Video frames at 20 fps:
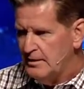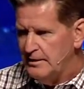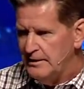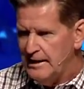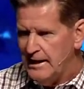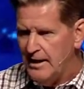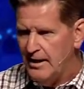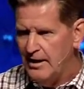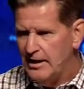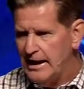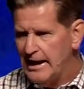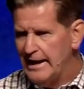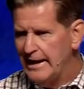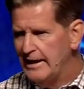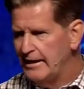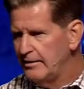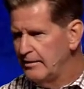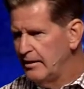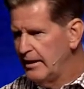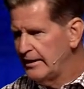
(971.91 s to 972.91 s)
Now,
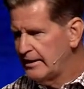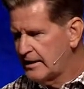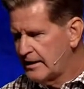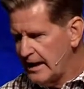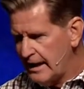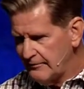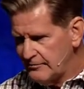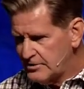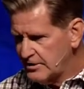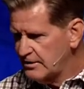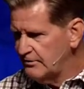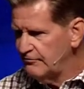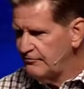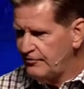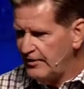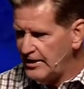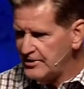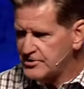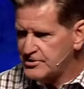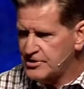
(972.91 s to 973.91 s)
I, I have to
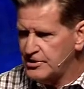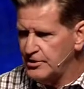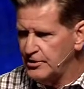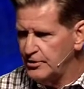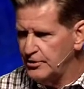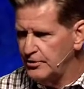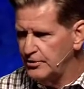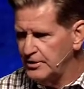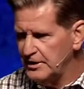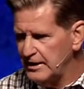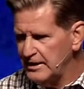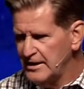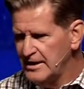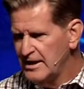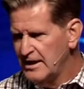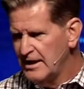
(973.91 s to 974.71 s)
confess to you that